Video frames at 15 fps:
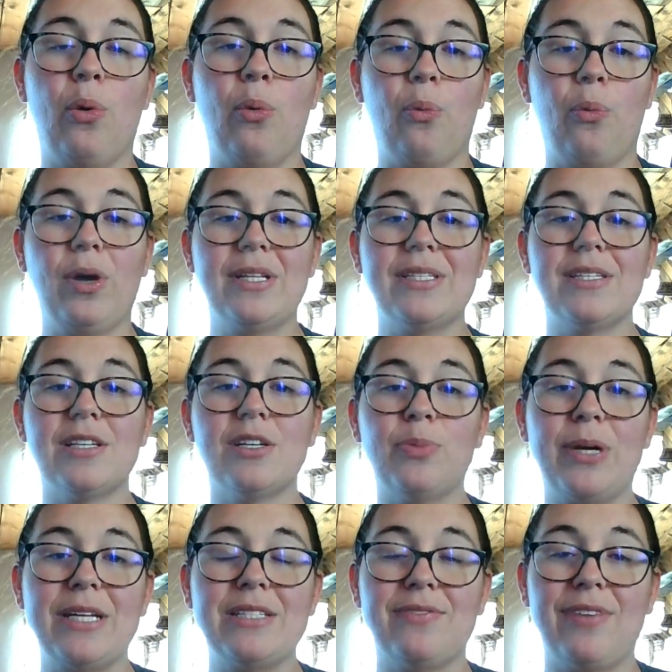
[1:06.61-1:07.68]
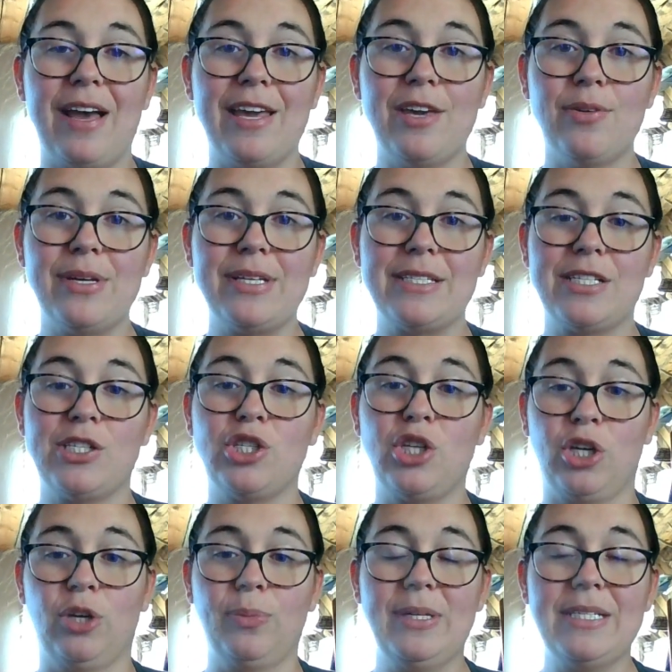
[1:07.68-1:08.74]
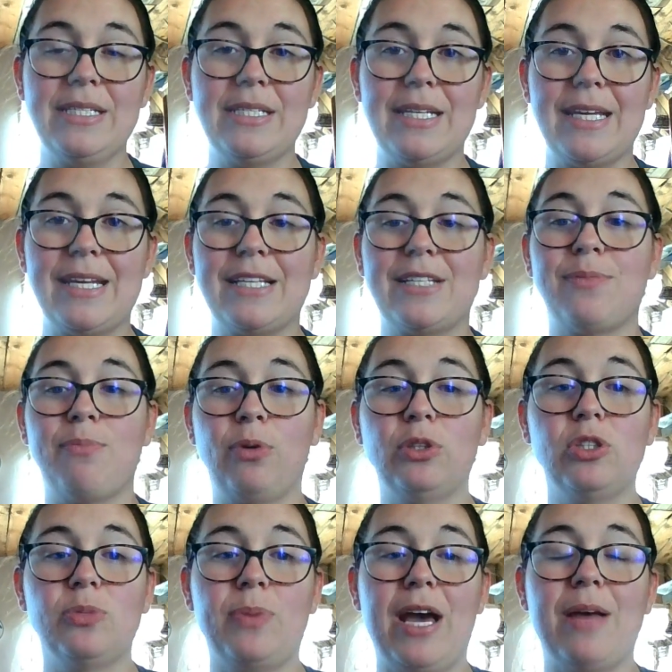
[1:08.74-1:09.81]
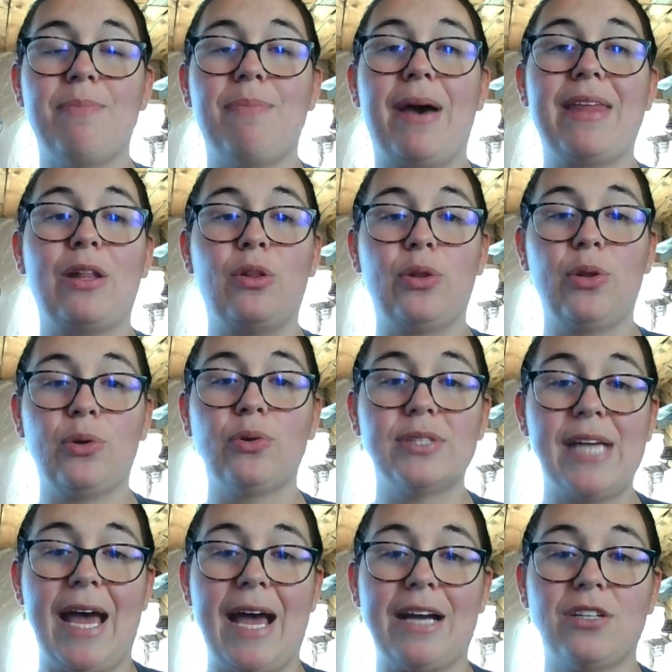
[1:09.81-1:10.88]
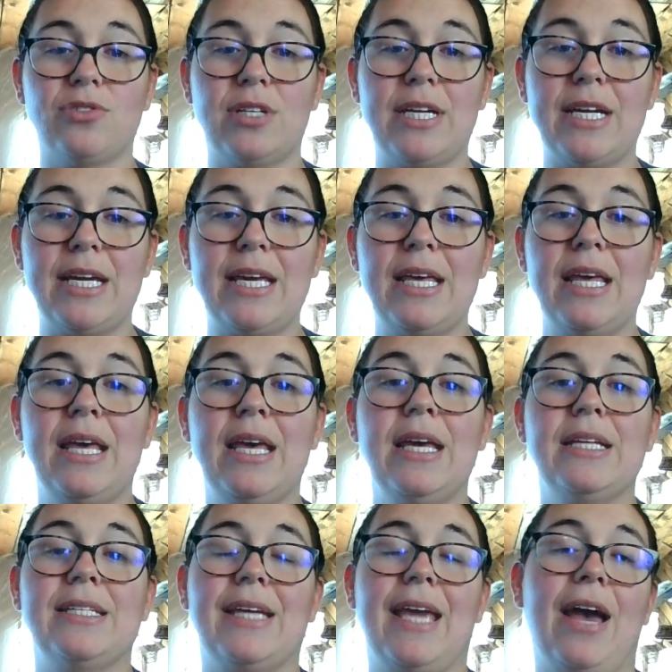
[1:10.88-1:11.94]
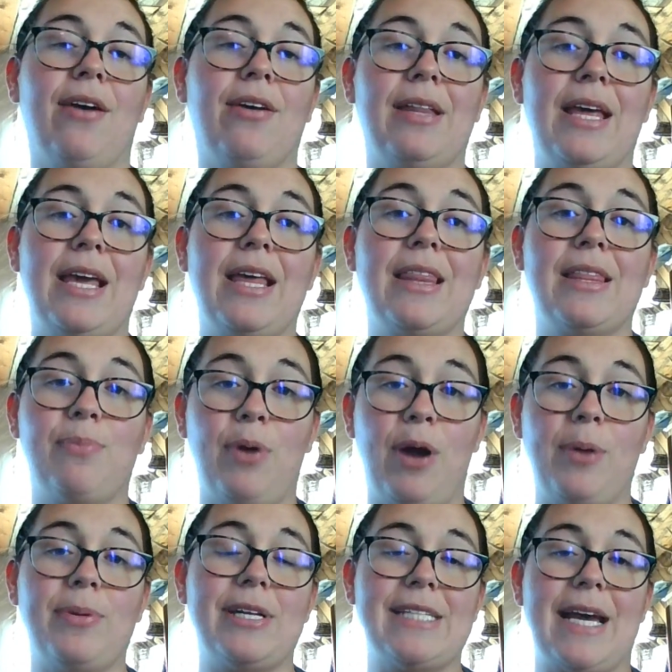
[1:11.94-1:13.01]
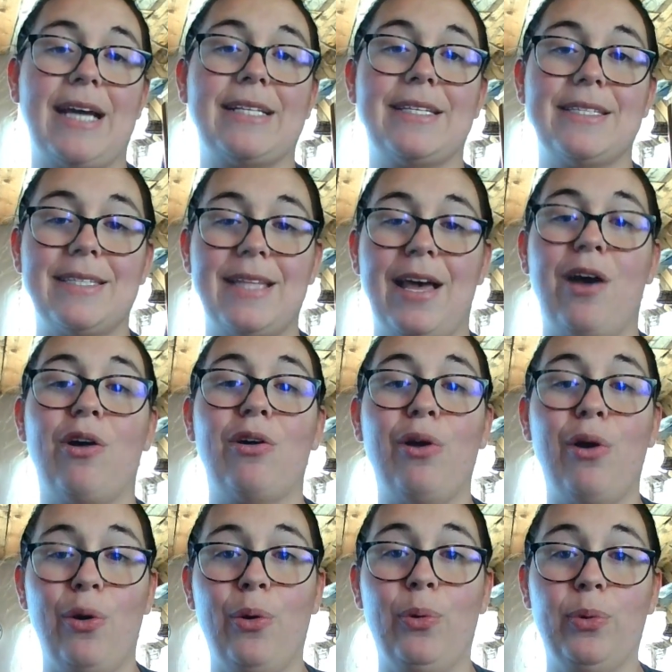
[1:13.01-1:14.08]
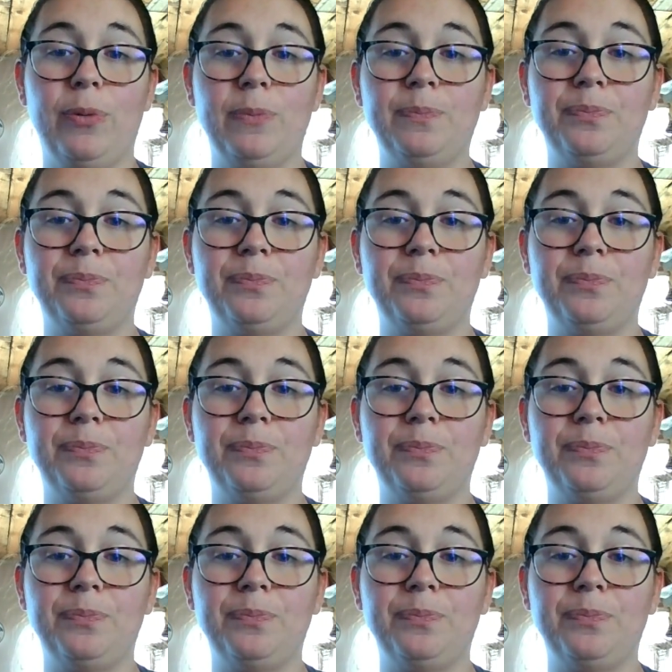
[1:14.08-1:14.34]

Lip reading: Once the appraised value is determined, it is multiplied by the local tax rate to calculate the property taxes that are owed.